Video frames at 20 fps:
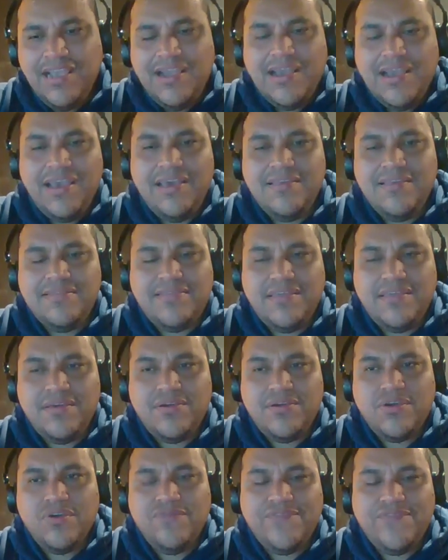Thank and you,
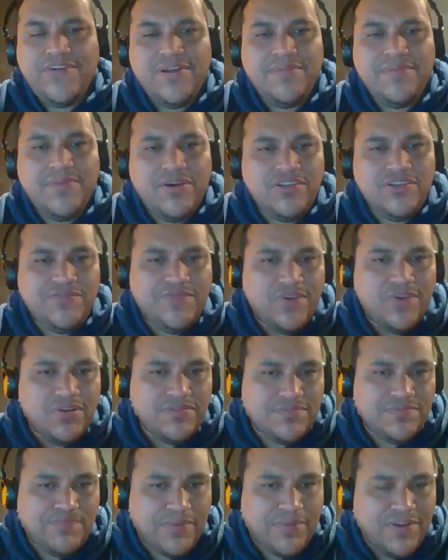thank you very much,
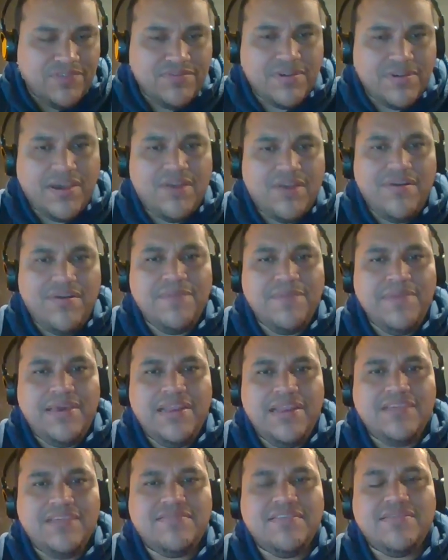Professor Carlos
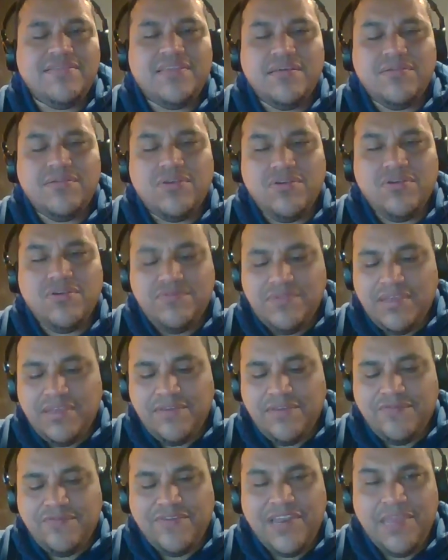Jimenez, and thank you,
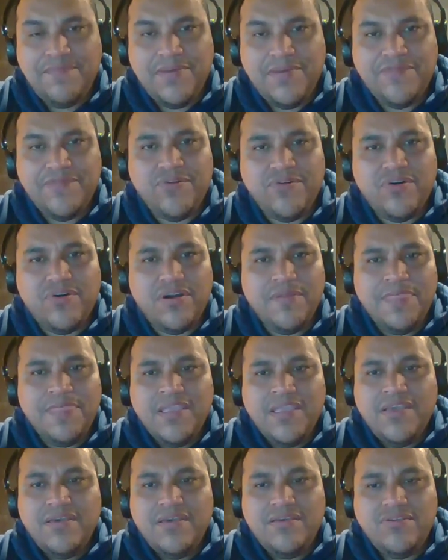uh, Felipe, for
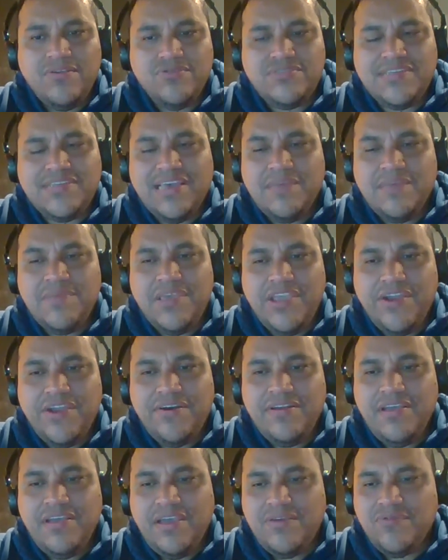your time
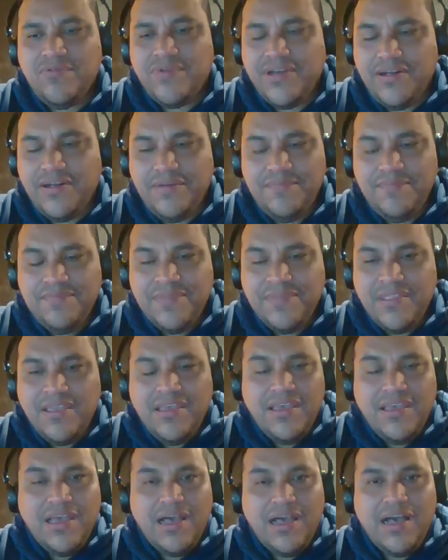here. And well,
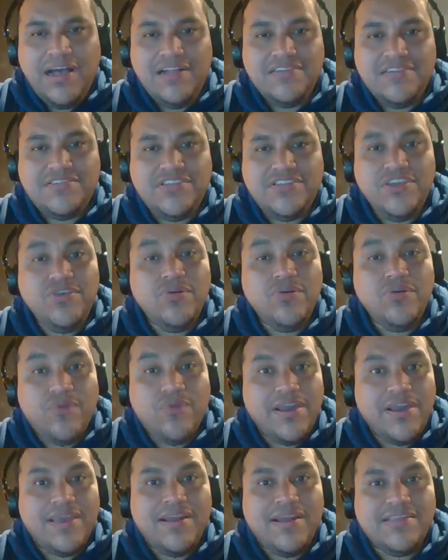I'll see you
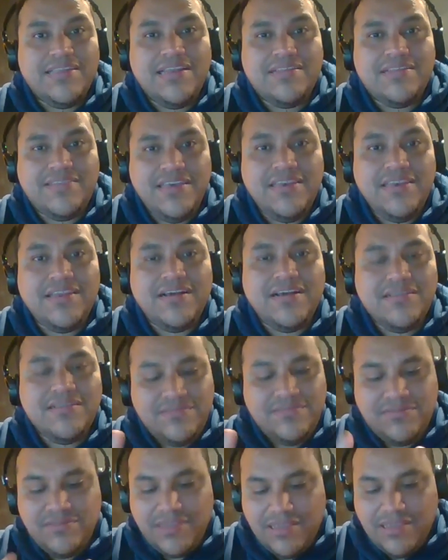working at the Latina
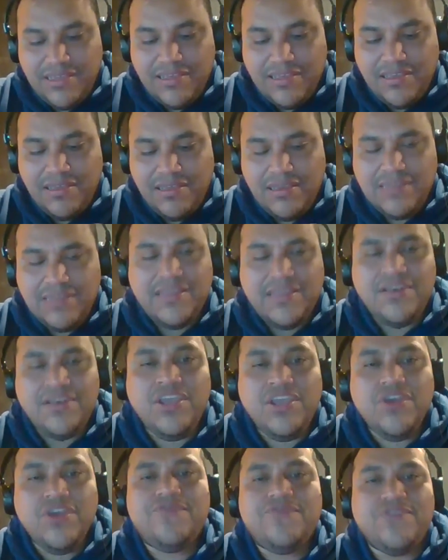uh, in the
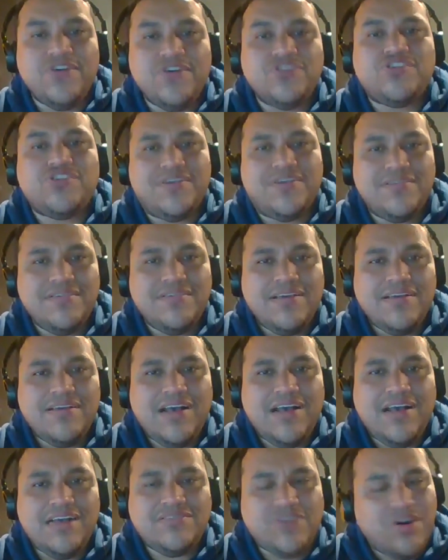near future
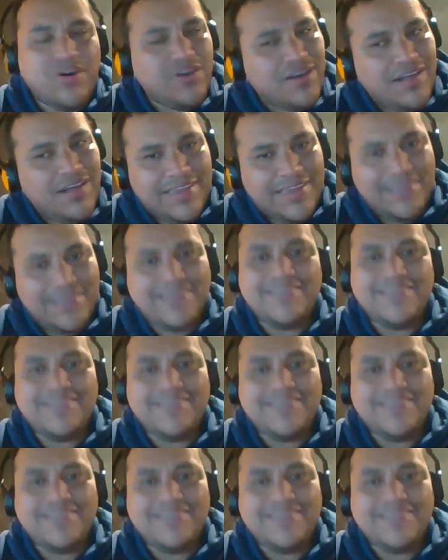as our colleague.